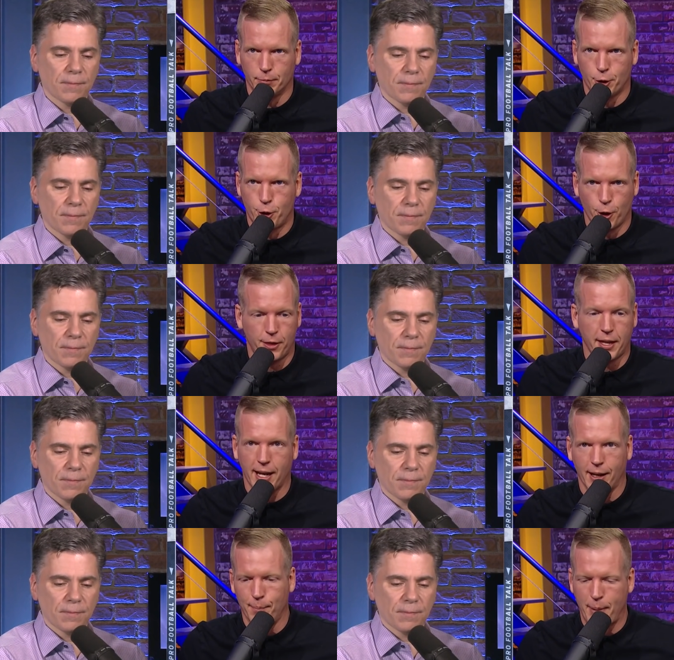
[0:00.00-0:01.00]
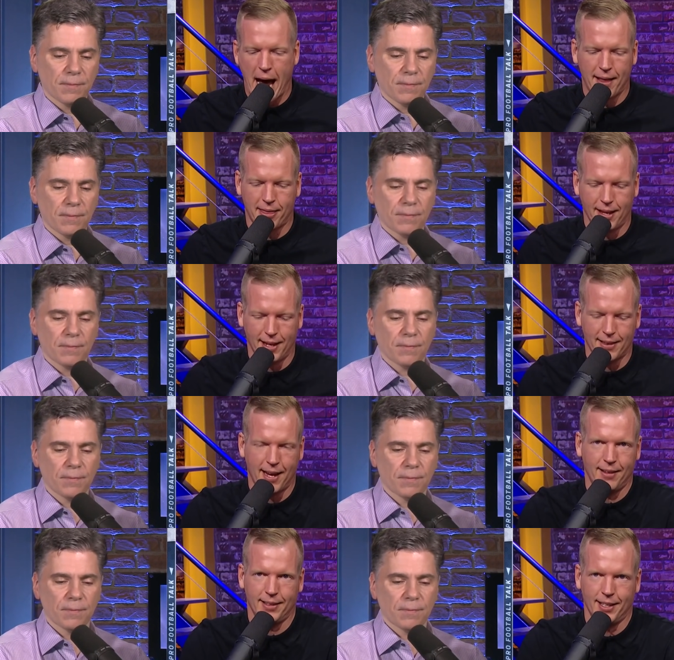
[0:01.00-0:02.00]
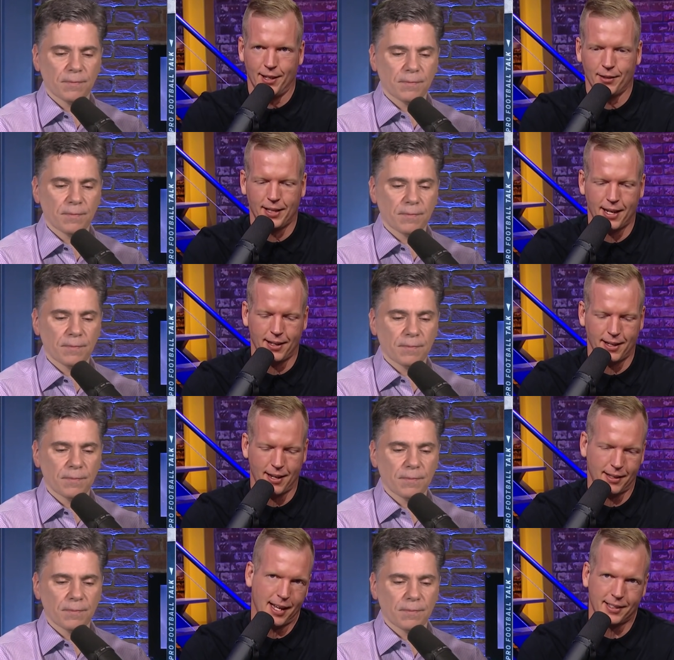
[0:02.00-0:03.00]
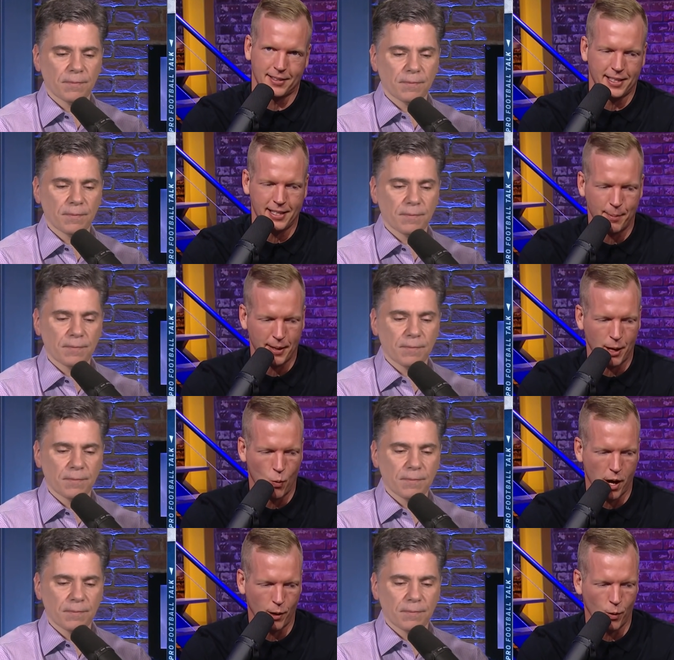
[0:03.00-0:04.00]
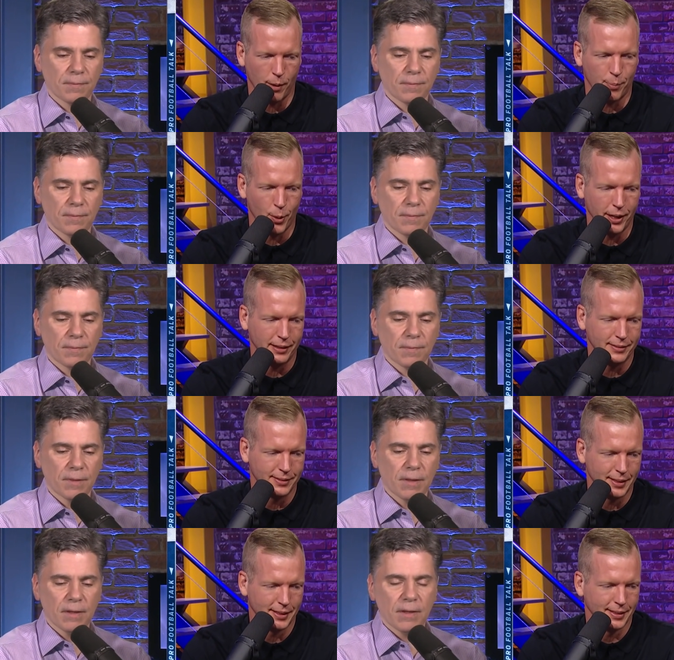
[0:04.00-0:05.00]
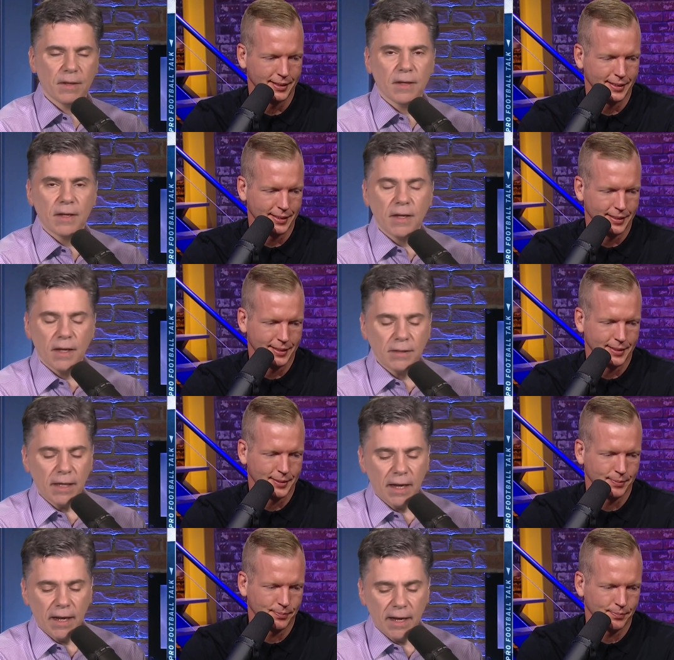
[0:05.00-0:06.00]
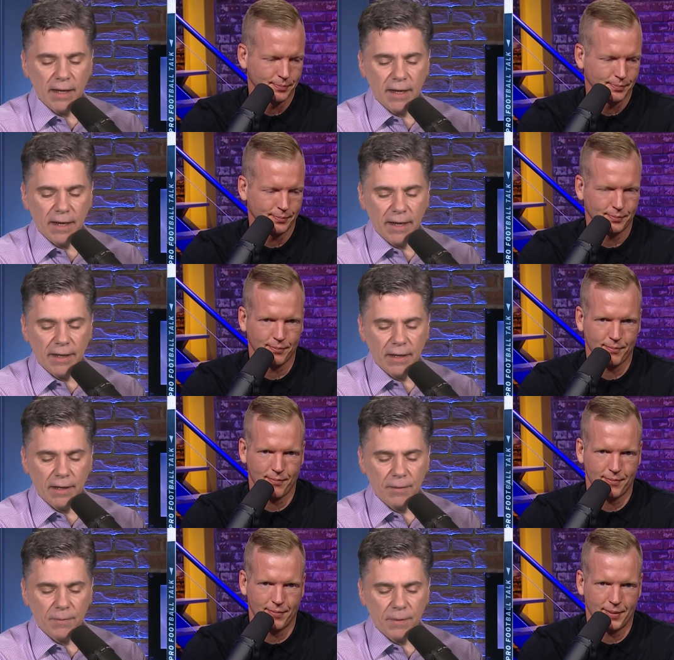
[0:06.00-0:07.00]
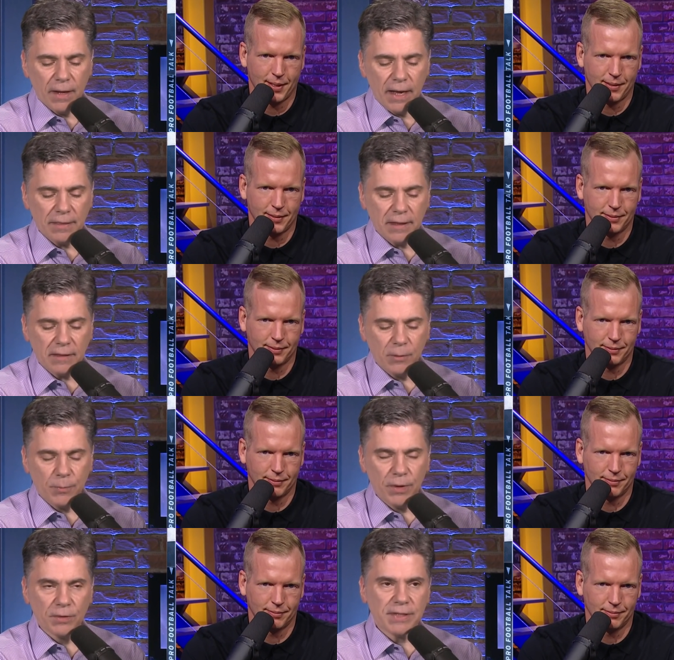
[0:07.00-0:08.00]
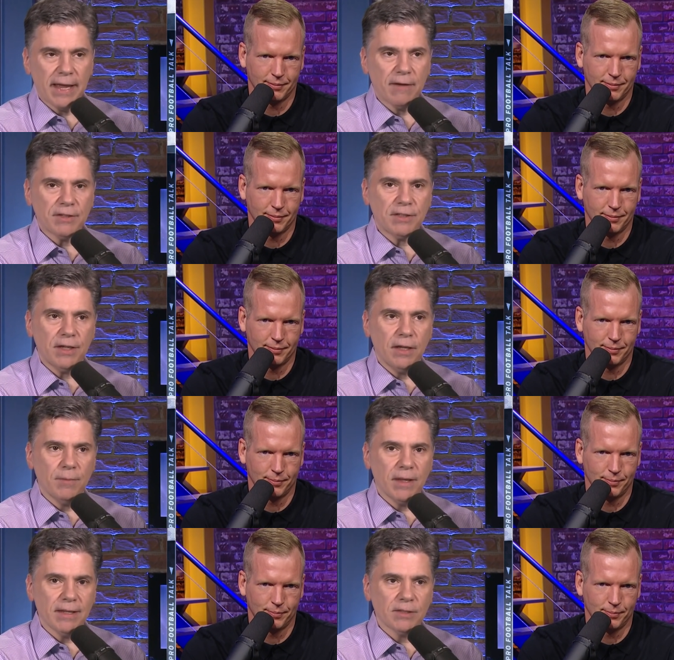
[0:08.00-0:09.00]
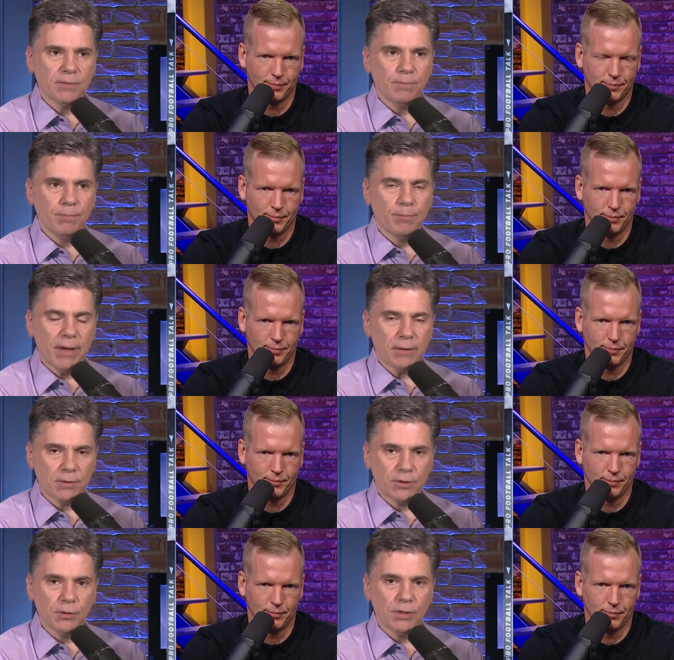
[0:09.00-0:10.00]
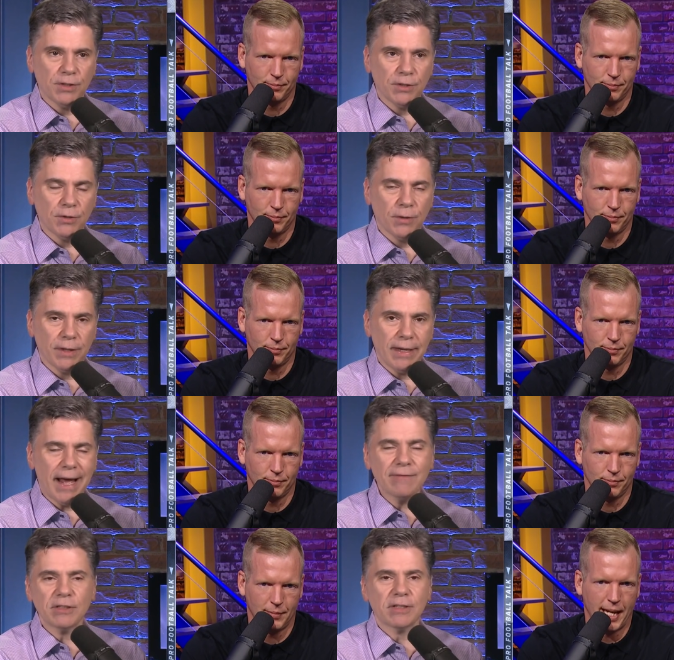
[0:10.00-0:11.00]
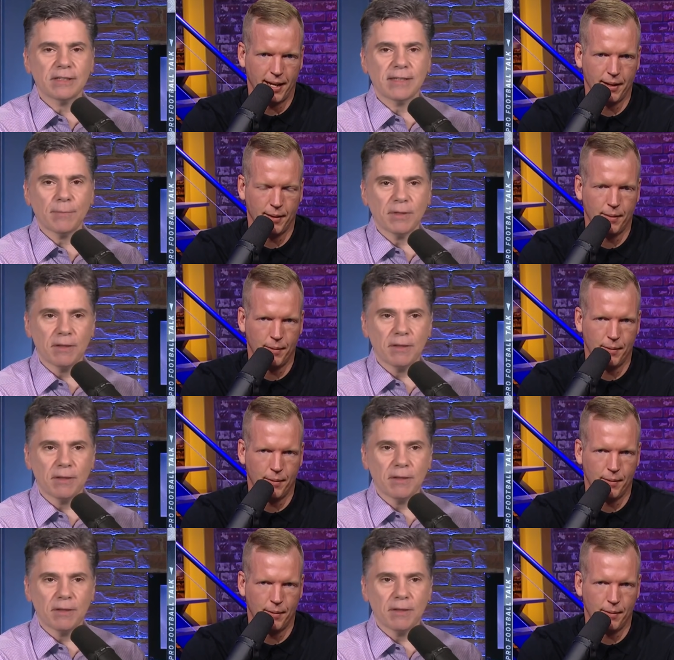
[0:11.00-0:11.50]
Speaker 1: good thing and bad thing that you know. Yeah, yeah I'd like to see them get one at one point.
Speaker 2: Yeah, I I. uh I think the Bills have a team that is better suited to doing it. I've just yeah. accepted